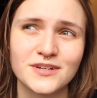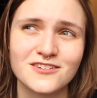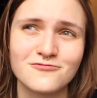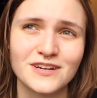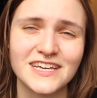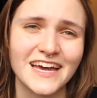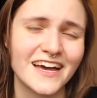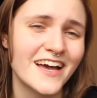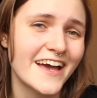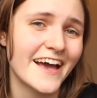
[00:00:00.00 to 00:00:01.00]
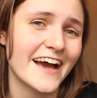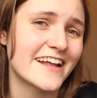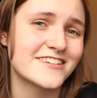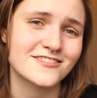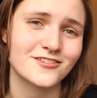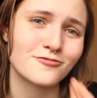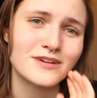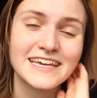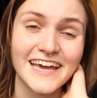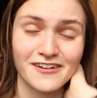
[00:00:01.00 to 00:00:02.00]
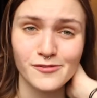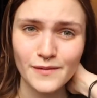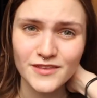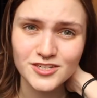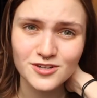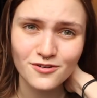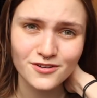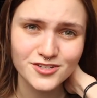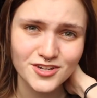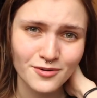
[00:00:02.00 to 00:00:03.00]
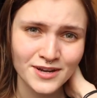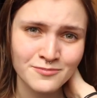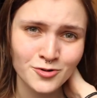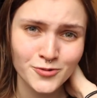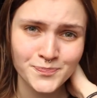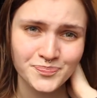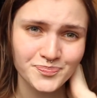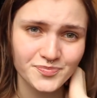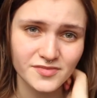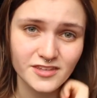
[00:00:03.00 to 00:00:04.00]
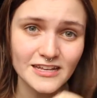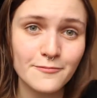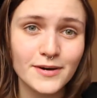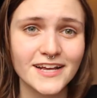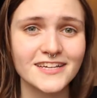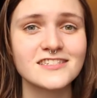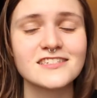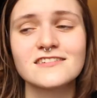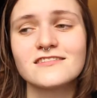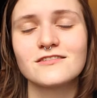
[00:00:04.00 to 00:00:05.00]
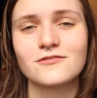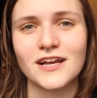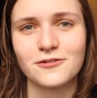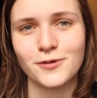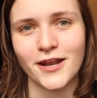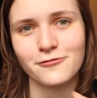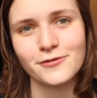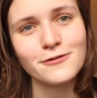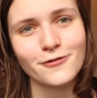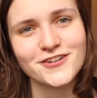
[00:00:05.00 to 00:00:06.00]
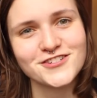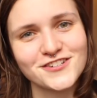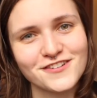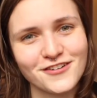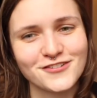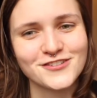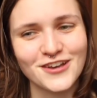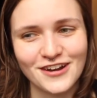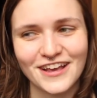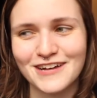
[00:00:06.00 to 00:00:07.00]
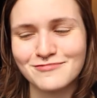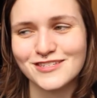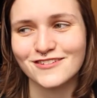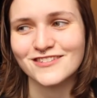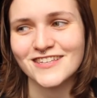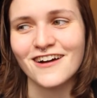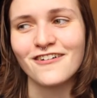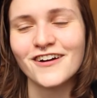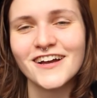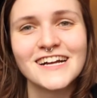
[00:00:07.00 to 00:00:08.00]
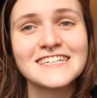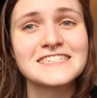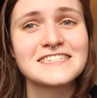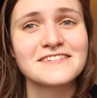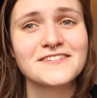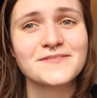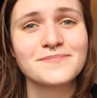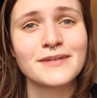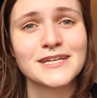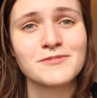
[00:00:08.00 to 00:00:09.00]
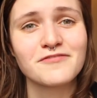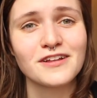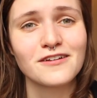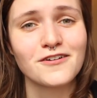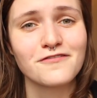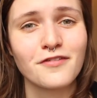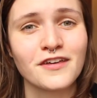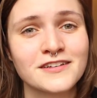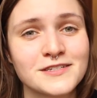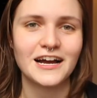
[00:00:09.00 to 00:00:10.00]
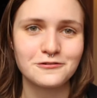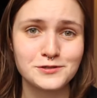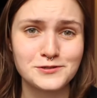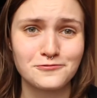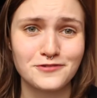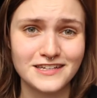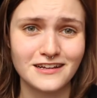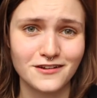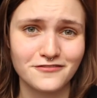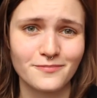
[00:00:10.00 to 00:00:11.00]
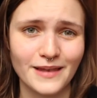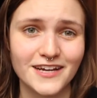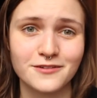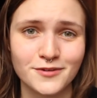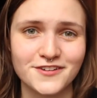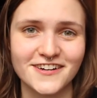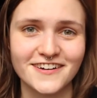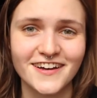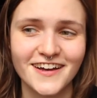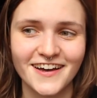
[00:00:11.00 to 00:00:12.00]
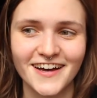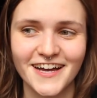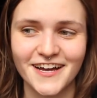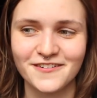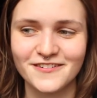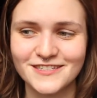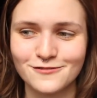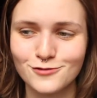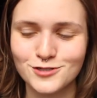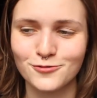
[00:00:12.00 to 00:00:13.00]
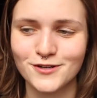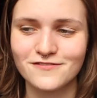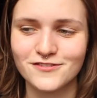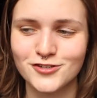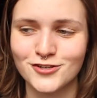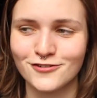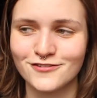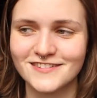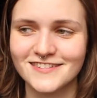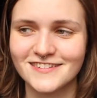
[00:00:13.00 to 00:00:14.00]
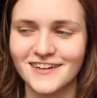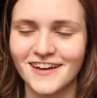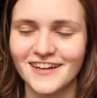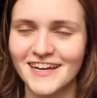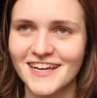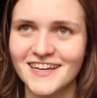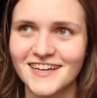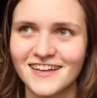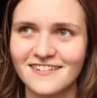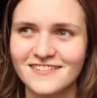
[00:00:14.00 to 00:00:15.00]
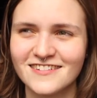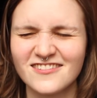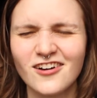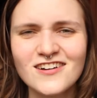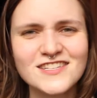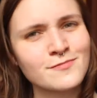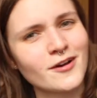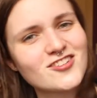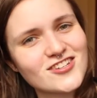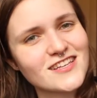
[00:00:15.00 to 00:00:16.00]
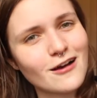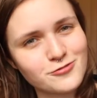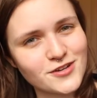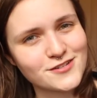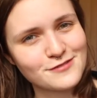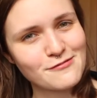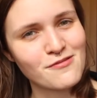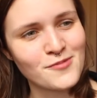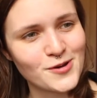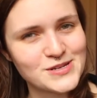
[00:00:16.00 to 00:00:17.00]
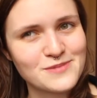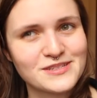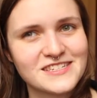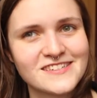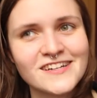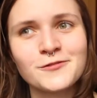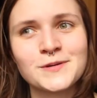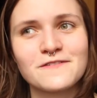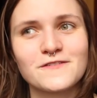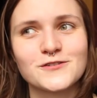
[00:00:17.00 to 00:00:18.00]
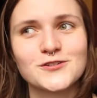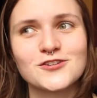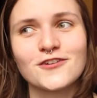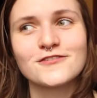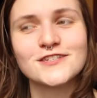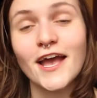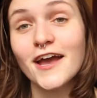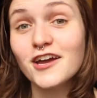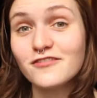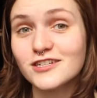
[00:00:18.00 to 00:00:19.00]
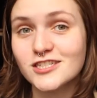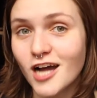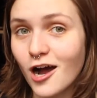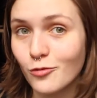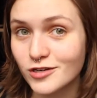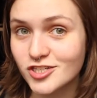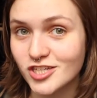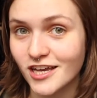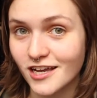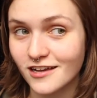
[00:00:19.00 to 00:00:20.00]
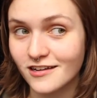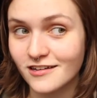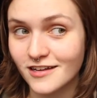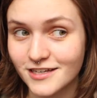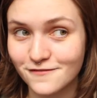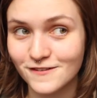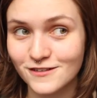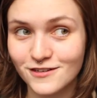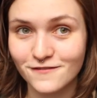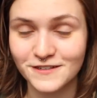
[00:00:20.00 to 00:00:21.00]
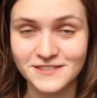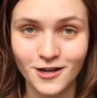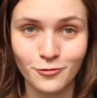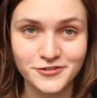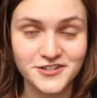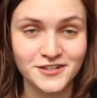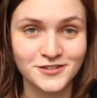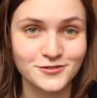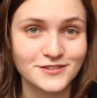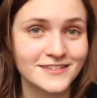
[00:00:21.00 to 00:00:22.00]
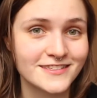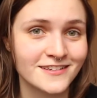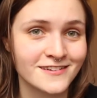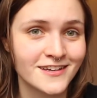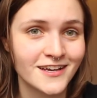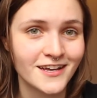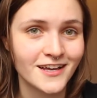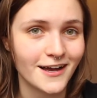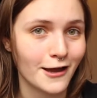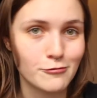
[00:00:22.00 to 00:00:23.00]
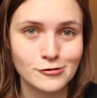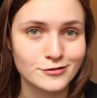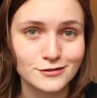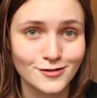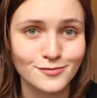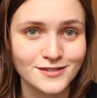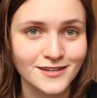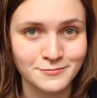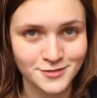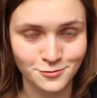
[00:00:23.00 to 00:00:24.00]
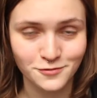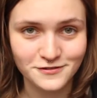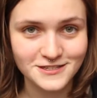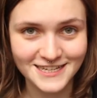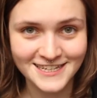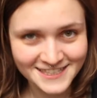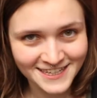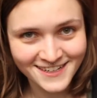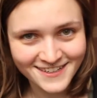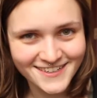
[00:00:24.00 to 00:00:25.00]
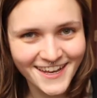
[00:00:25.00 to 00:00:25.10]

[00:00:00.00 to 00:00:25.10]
but I didn't really care, and I just don't really care about that show anymore. But I can still, like when I rewatch those earlier episodes now, it still makes me feel a lot of things. I also really love Black Mirror. It's also one of those shows, like not as much as How to Get Away with Murder, but still one of those shows. If I start watching, like if I start watching a new season, I won't stop until I'm done with the season.